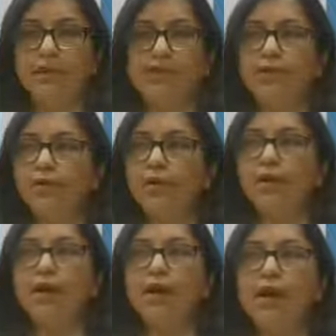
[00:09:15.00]
for
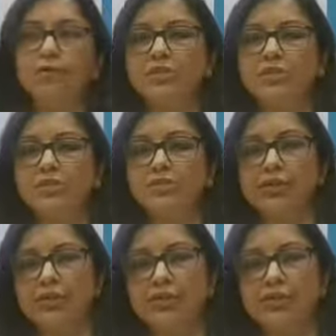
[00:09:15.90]
house dust
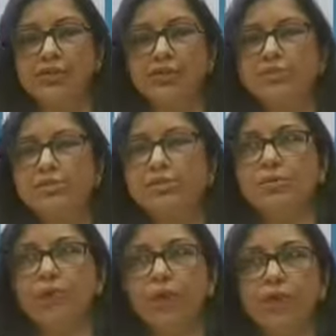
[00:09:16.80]
mite. This is
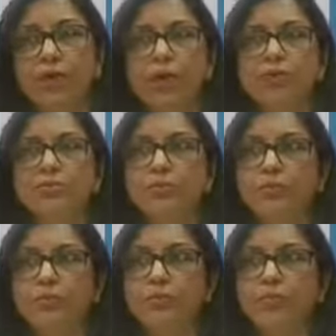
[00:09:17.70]
the way we come to
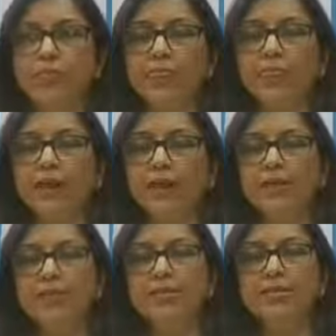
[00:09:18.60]
know
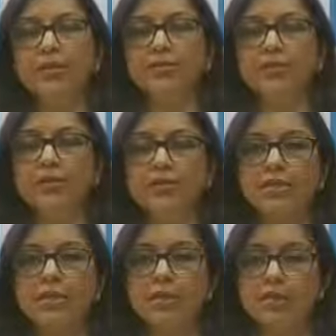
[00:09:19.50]
that a
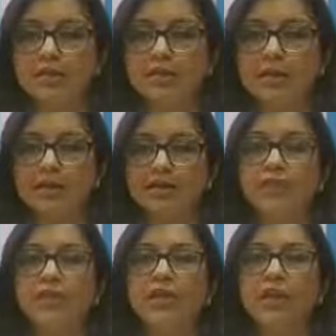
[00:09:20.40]
person is
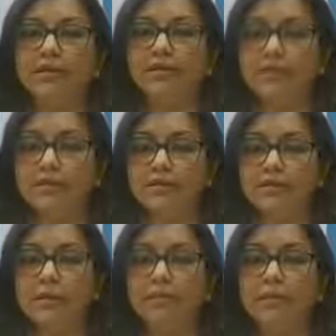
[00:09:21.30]
actually allergic.
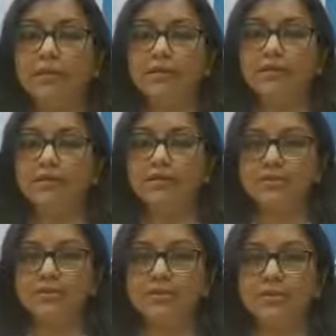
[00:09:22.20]
So in medical
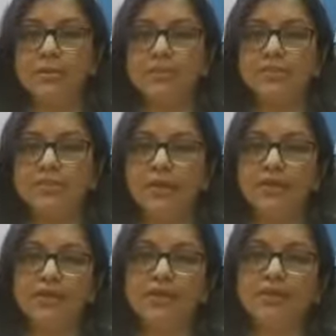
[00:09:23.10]
terms, we can
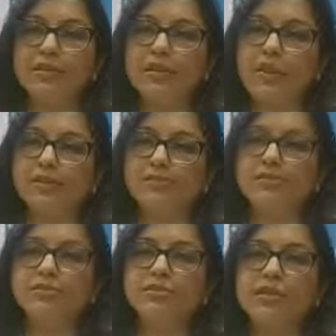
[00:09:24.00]
say that the
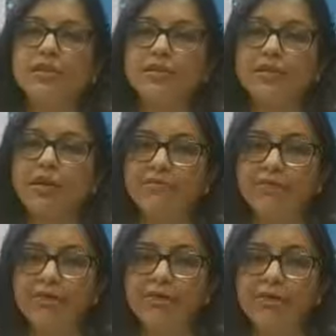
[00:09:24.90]
person is
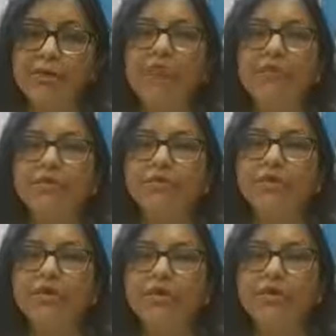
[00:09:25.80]
having
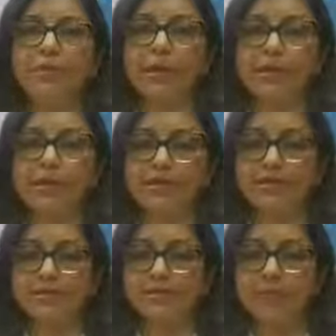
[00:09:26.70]
allergic
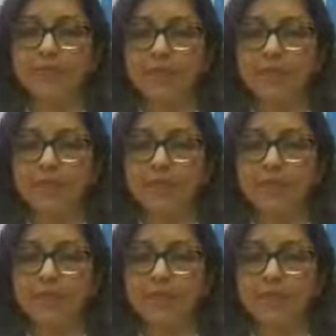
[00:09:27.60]
rhinitis.